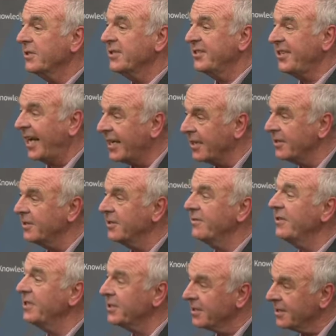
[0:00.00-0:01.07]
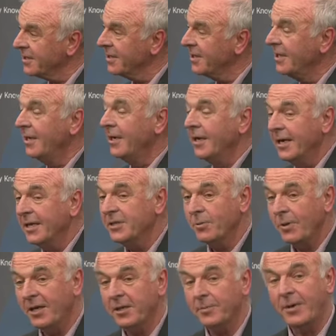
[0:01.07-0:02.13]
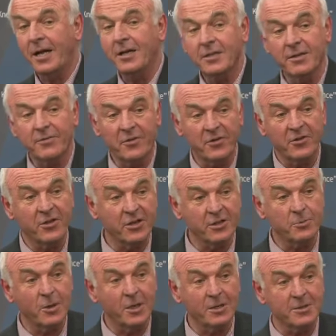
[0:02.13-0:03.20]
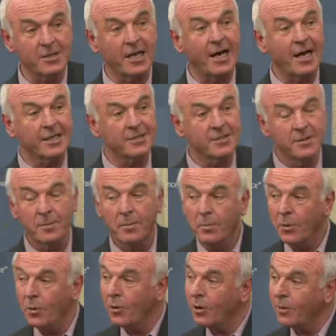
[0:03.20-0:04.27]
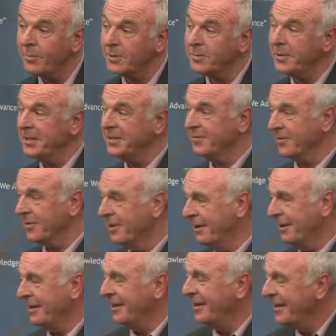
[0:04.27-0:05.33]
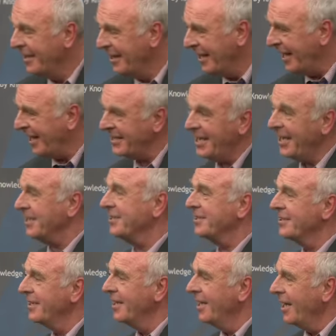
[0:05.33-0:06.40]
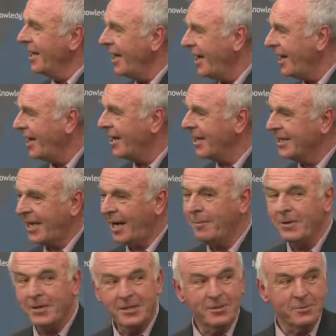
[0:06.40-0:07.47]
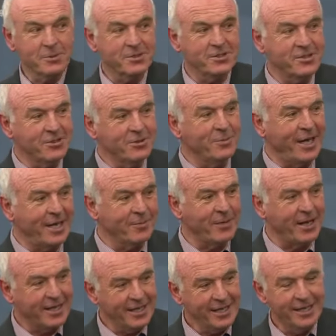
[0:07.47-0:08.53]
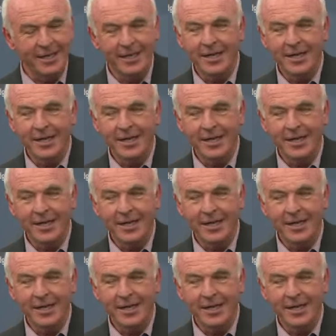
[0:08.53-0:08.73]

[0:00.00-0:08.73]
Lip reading: second division. It's where the bulk of the third world lies. Poor but peaceful. And yes, companies will still make money